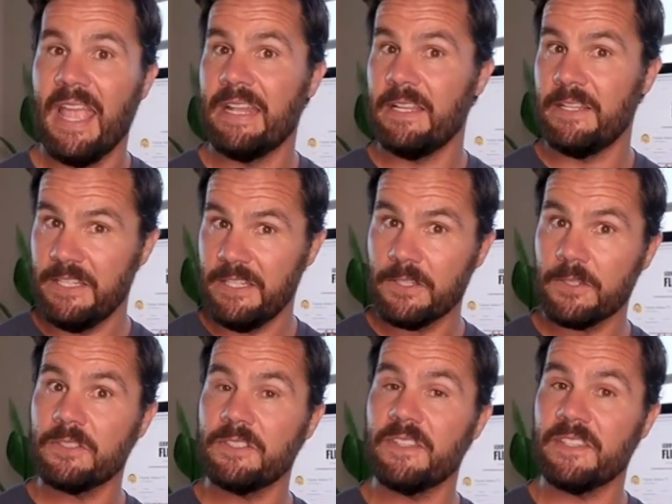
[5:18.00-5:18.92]
and
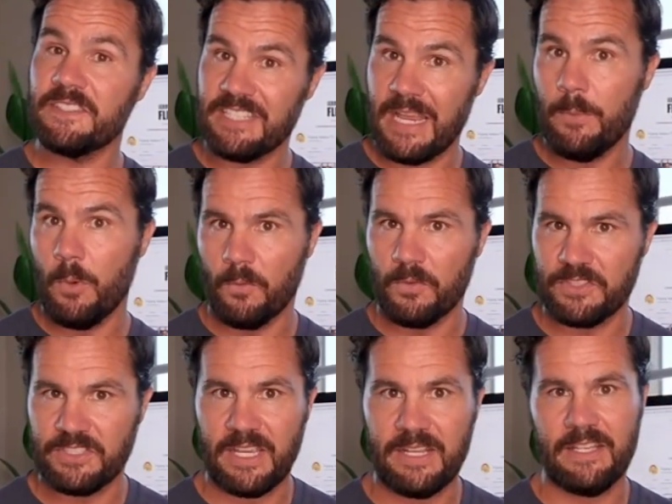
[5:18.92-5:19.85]
adhere to the same
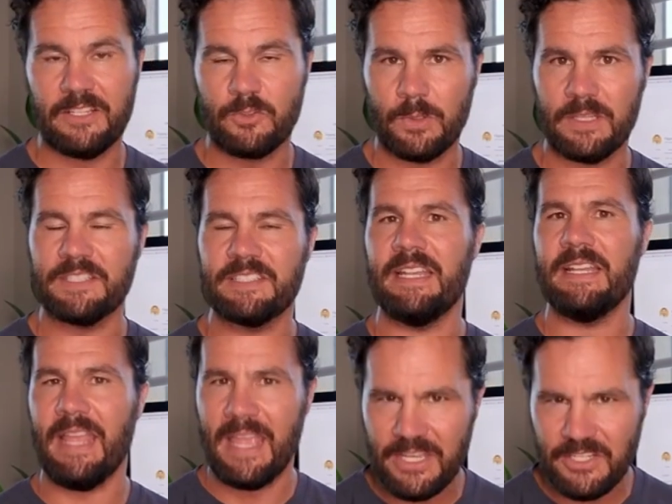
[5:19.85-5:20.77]
oversight as real
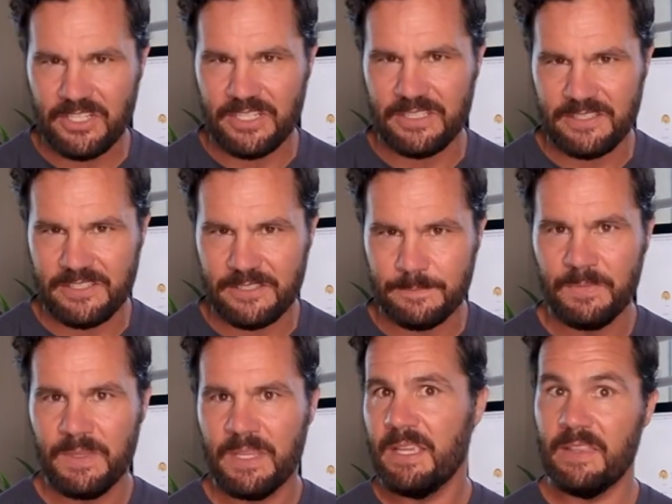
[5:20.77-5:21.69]
estate agents.
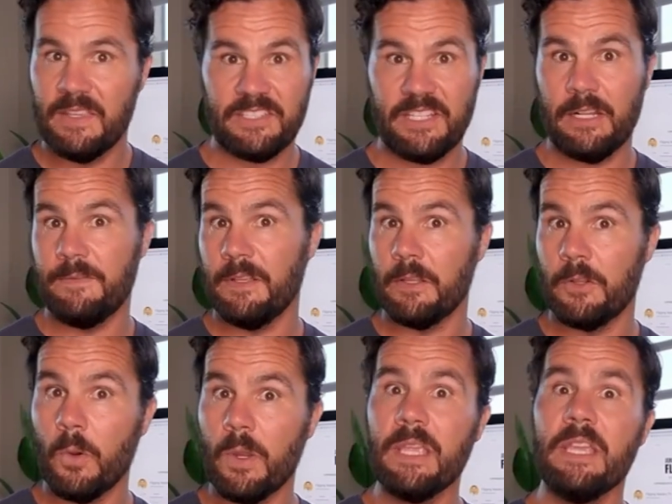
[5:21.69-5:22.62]
In the state of
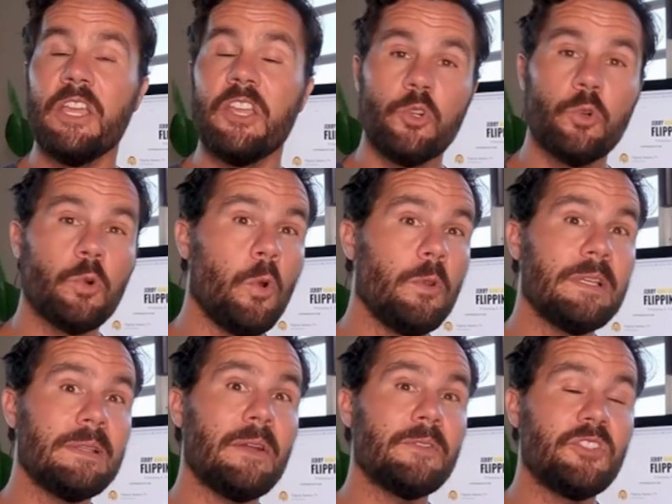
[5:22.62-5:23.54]
Illinois, you're only
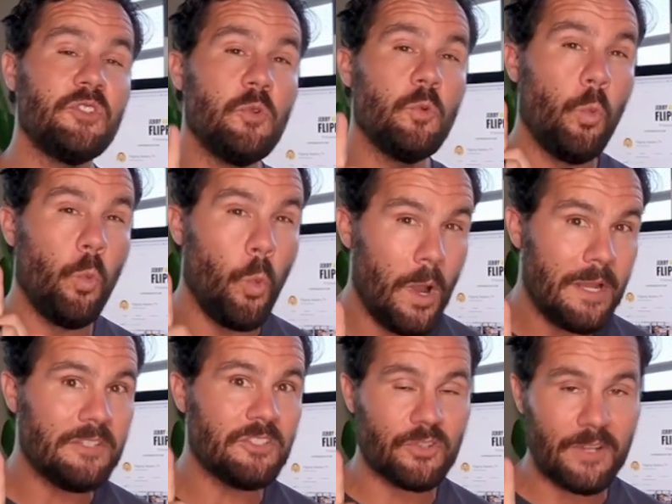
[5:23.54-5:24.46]
allowed to do
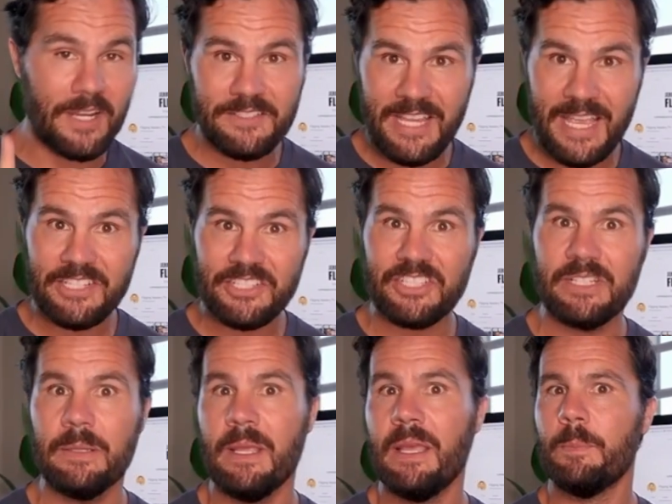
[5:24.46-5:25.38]
1
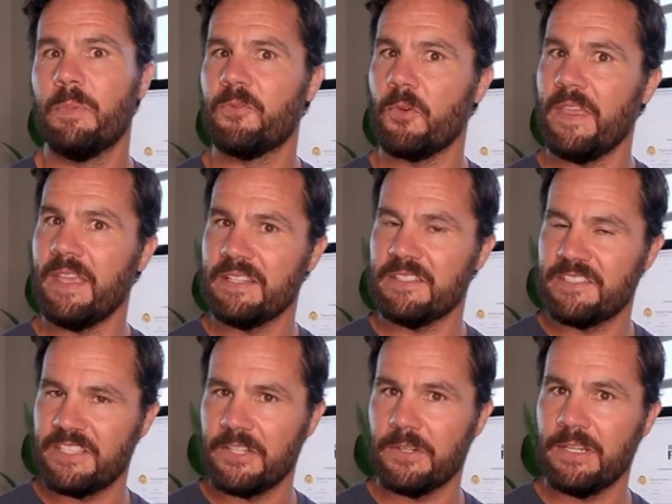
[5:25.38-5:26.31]
transaction before they
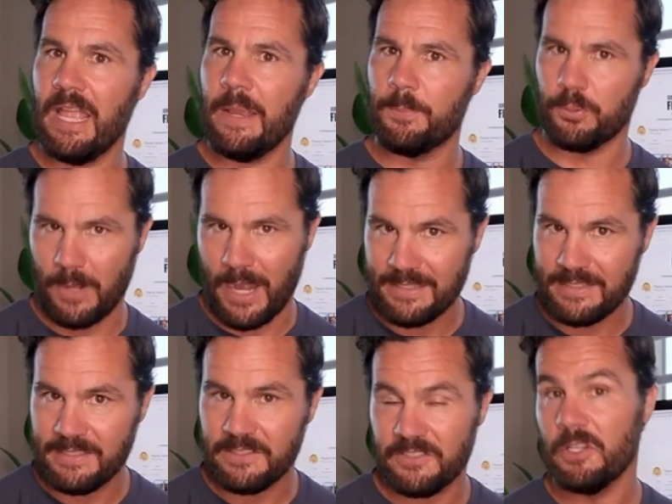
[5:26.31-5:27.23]
consider it a
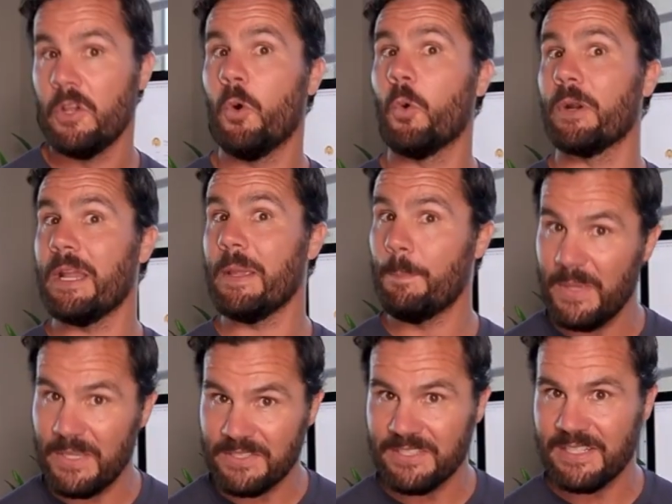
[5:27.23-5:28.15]
practice or a
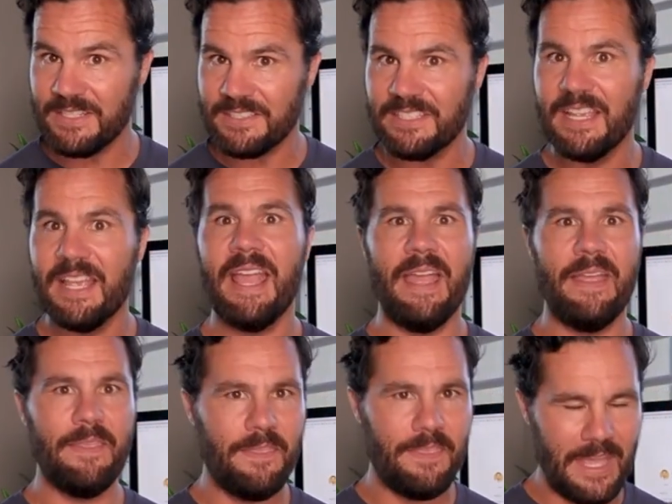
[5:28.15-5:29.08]
business,
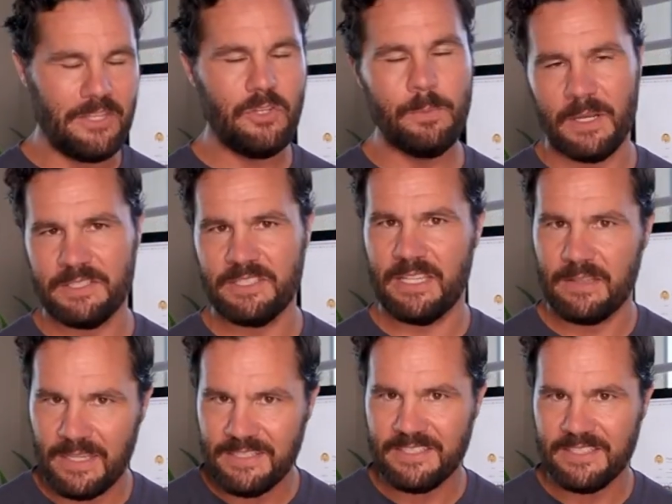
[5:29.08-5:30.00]
and then you must get
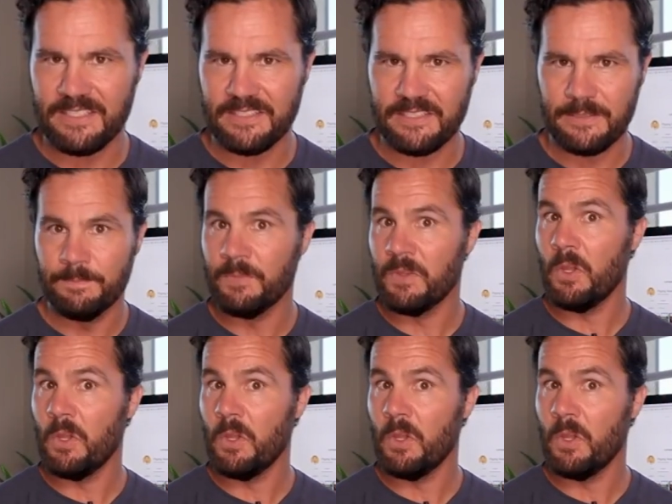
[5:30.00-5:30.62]
licensed.